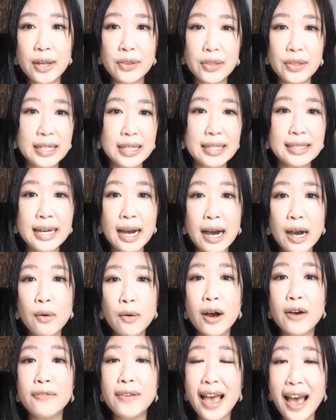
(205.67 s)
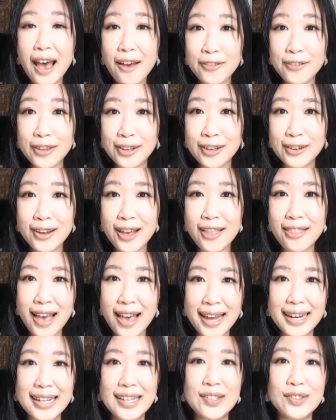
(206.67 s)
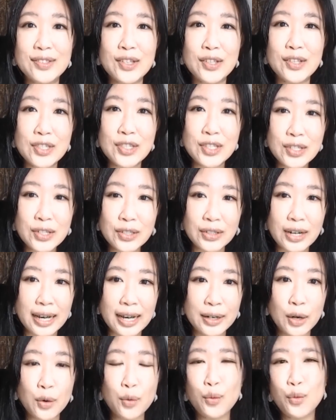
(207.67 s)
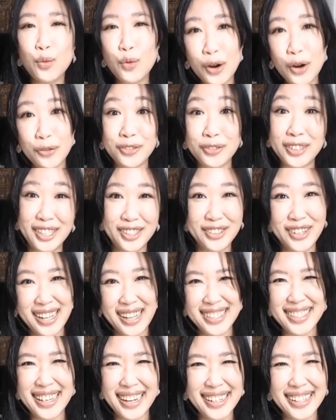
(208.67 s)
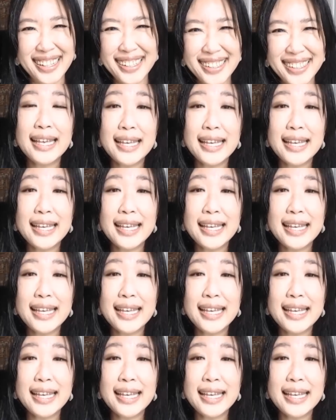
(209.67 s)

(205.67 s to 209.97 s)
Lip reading: the Tao of heaven that is zìrán, roughly translated.